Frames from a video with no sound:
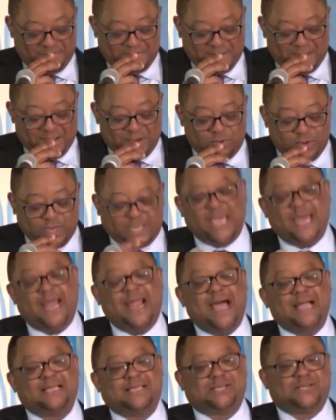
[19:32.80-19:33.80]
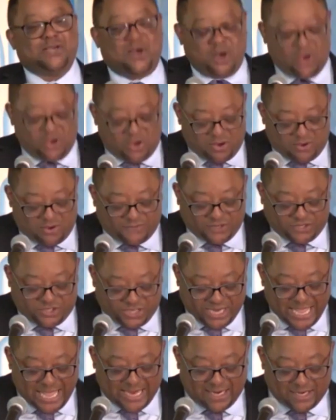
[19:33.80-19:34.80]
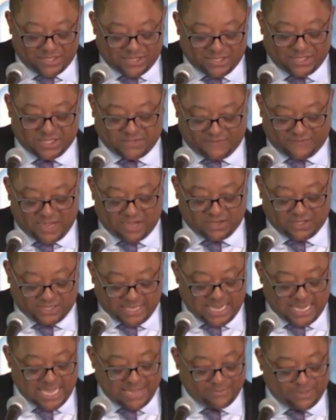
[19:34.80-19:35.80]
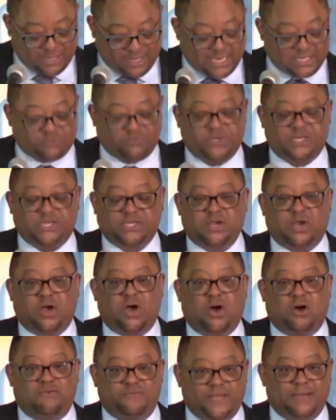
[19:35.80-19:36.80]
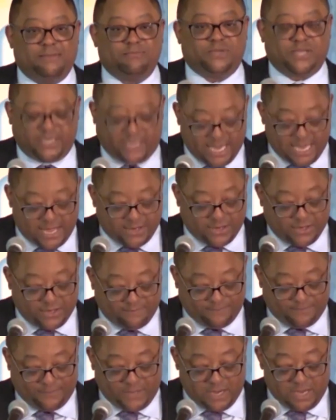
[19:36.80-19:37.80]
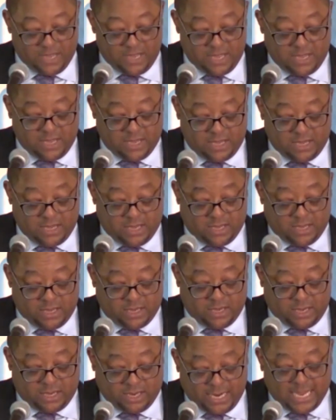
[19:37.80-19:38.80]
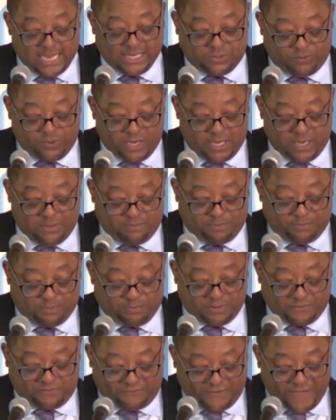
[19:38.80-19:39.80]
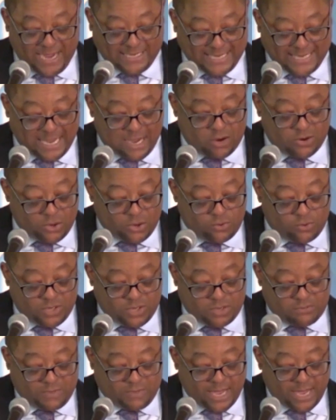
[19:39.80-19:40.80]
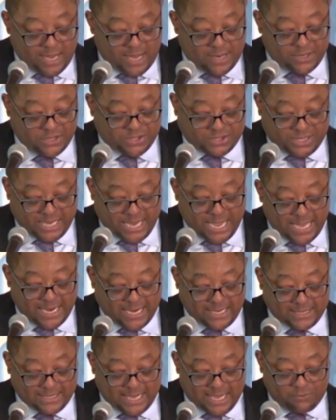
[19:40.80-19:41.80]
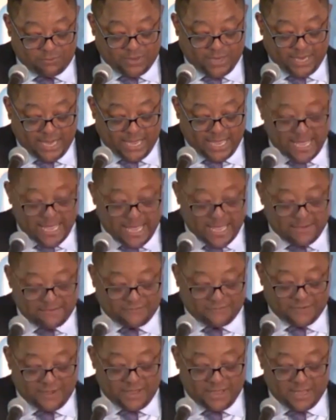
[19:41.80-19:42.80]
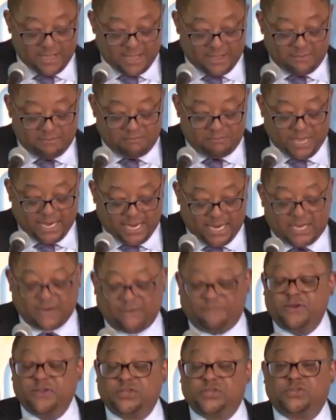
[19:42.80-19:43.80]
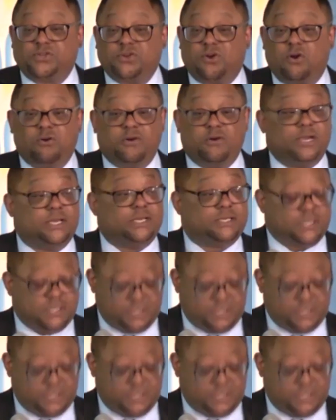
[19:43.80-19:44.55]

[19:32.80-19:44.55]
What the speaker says: We cannot solve the challenges of our time unless we solve them together, unless we perfect our union by understanding that we have many different stories,